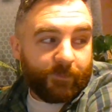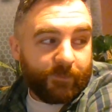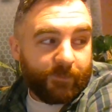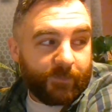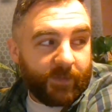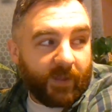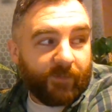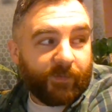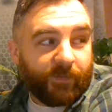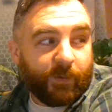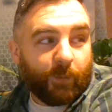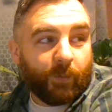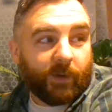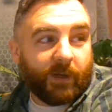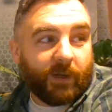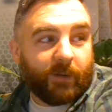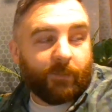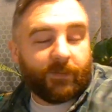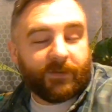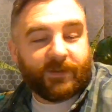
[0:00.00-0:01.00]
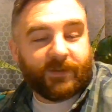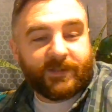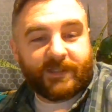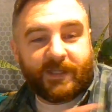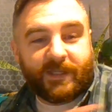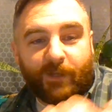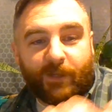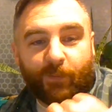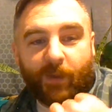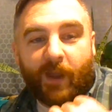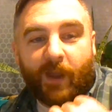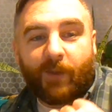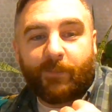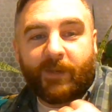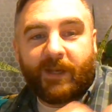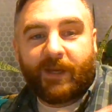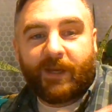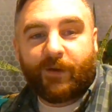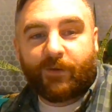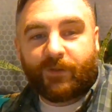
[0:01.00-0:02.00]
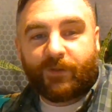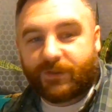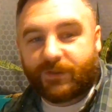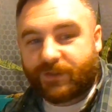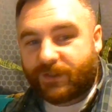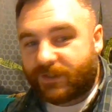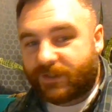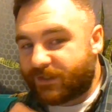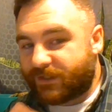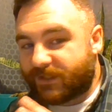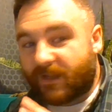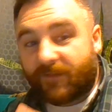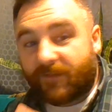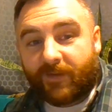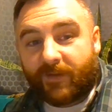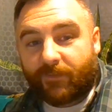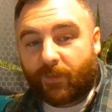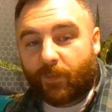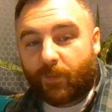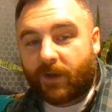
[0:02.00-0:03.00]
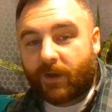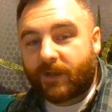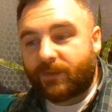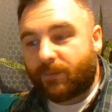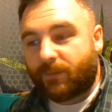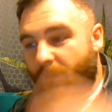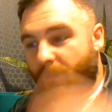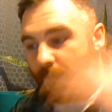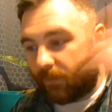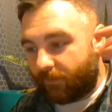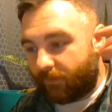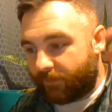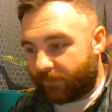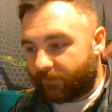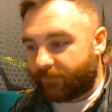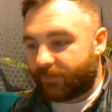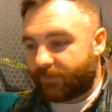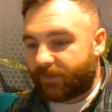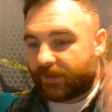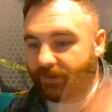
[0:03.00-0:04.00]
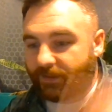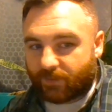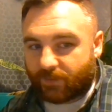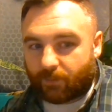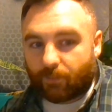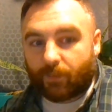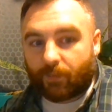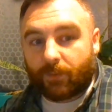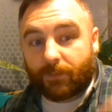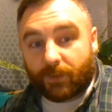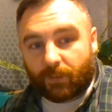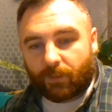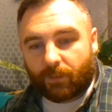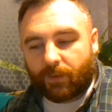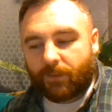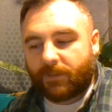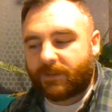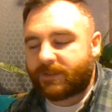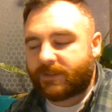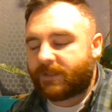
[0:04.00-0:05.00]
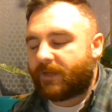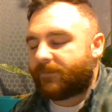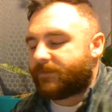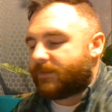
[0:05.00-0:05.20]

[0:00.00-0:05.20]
If you were able to see around me here, there's just stuff everywhere because I've been moving things from room to room and stuff.